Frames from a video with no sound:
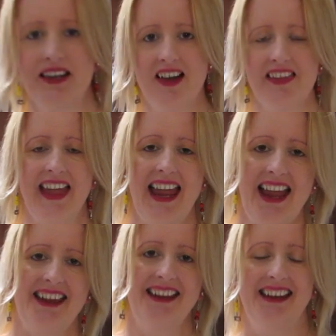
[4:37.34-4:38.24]
on
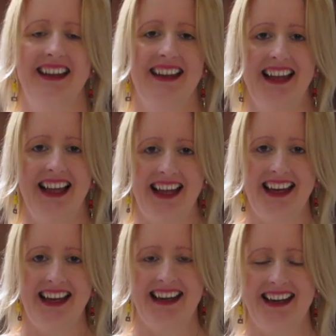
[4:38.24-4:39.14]
there,
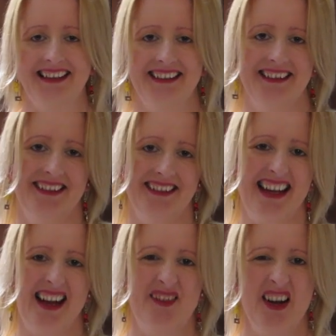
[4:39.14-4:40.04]
and
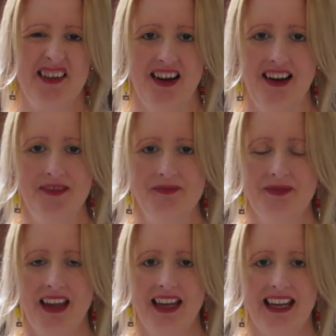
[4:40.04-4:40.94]
yeah, why not?
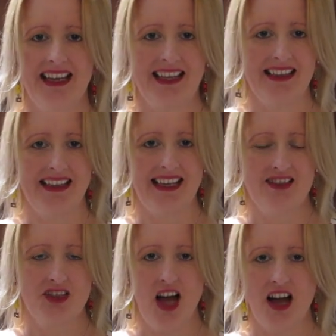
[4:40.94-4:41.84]
And
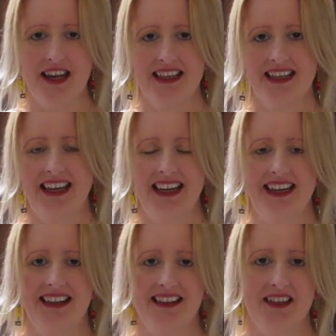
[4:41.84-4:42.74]
it's light,
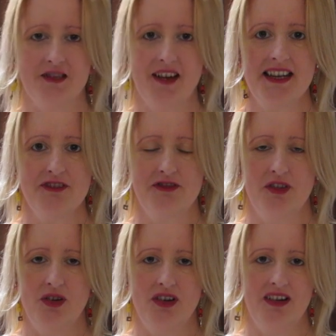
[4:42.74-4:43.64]
great
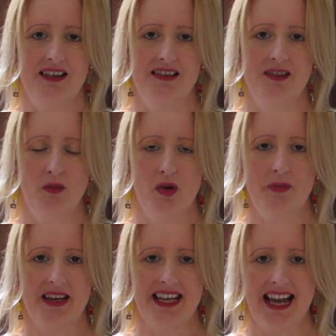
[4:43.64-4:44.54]
for
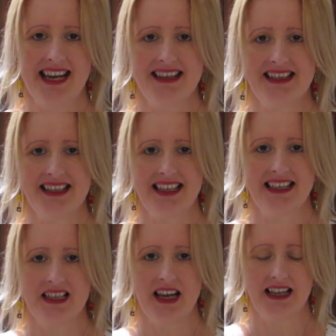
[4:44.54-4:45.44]
warmer days and
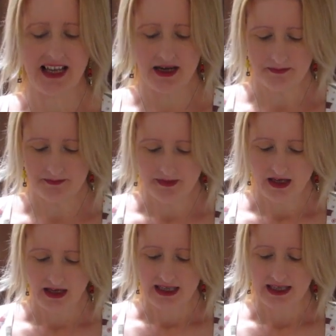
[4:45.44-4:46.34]
things like that.
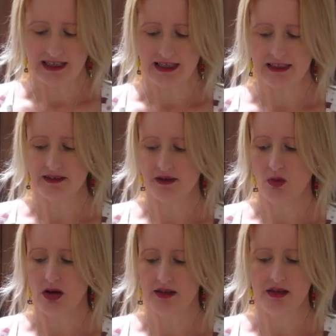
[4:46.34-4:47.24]
And the
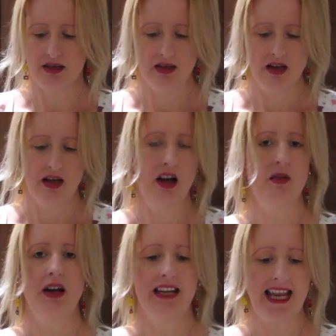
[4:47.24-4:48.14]
one
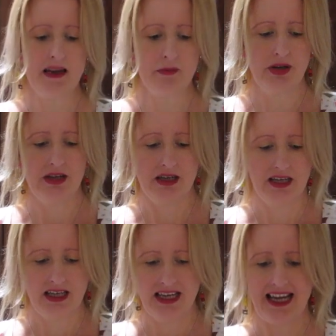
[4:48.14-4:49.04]
on my lap
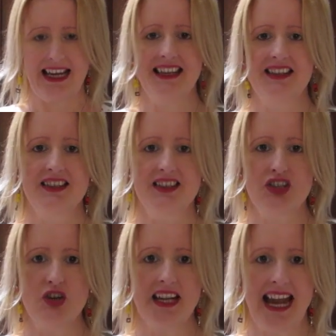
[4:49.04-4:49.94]
has
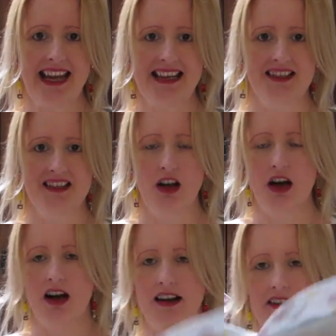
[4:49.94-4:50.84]
toucans
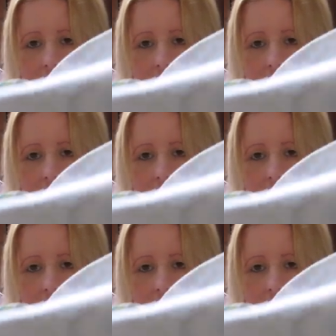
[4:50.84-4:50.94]
on,